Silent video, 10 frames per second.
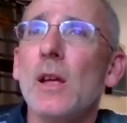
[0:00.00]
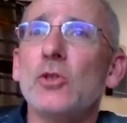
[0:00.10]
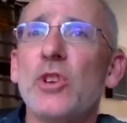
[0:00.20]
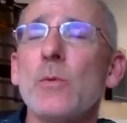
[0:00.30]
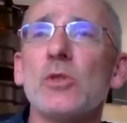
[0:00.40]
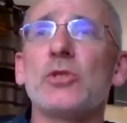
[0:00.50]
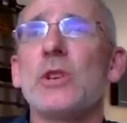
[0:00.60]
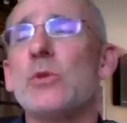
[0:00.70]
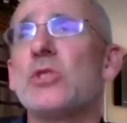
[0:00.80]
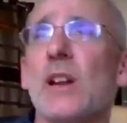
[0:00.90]
she
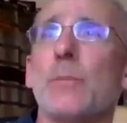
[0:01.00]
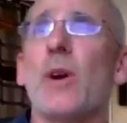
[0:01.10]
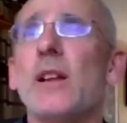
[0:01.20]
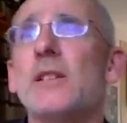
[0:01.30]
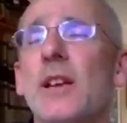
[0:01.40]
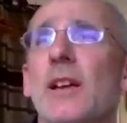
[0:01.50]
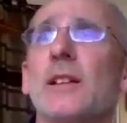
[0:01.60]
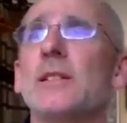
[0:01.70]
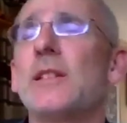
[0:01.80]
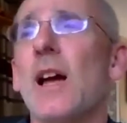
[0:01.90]
was celebrating,
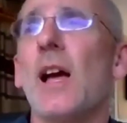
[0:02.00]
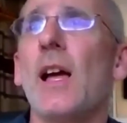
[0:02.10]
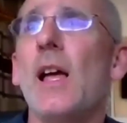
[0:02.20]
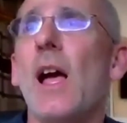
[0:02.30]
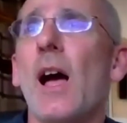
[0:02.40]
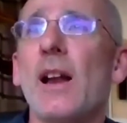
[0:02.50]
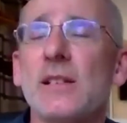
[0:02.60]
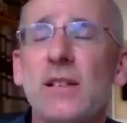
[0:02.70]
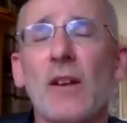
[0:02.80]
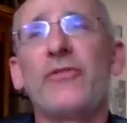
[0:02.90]
and I
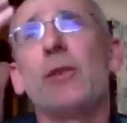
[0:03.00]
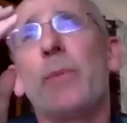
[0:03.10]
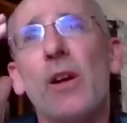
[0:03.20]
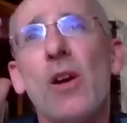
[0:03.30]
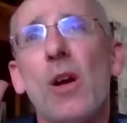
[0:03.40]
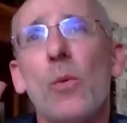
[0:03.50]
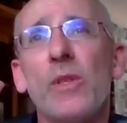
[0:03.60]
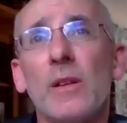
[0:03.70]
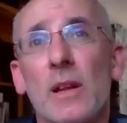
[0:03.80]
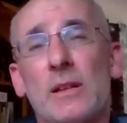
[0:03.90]
started filming her
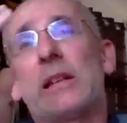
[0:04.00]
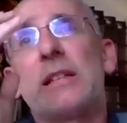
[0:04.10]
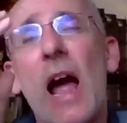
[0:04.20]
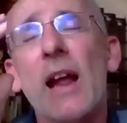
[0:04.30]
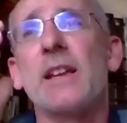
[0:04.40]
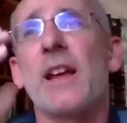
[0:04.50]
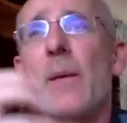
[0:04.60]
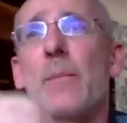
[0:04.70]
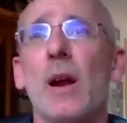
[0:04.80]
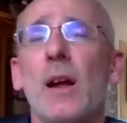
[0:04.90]
with a tiny
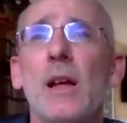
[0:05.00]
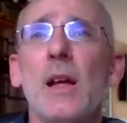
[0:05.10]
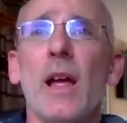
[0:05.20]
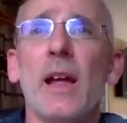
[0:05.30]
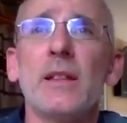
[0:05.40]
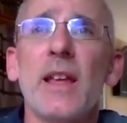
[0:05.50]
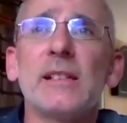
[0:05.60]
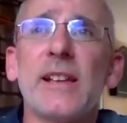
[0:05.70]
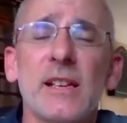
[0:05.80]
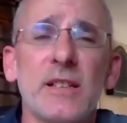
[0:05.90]
camera in the
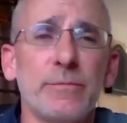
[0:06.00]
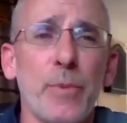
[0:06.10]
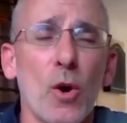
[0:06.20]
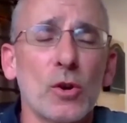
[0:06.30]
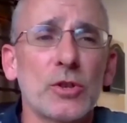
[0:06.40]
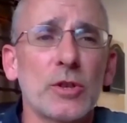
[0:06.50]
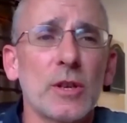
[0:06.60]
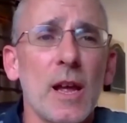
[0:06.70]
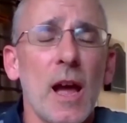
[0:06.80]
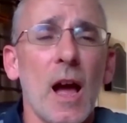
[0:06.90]
executive box.
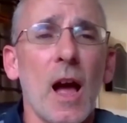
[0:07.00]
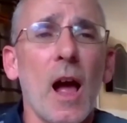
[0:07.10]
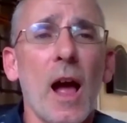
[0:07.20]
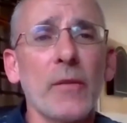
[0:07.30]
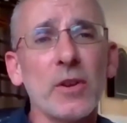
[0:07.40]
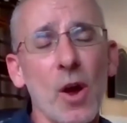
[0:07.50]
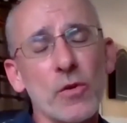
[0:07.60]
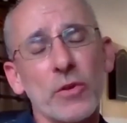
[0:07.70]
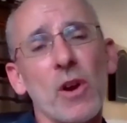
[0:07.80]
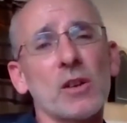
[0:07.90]
And the
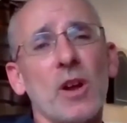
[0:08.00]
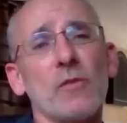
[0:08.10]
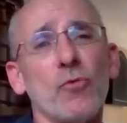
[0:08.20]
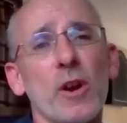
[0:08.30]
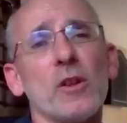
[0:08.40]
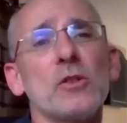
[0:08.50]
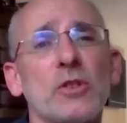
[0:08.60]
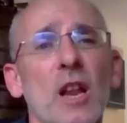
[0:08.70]
owner of the Rajasthan Royals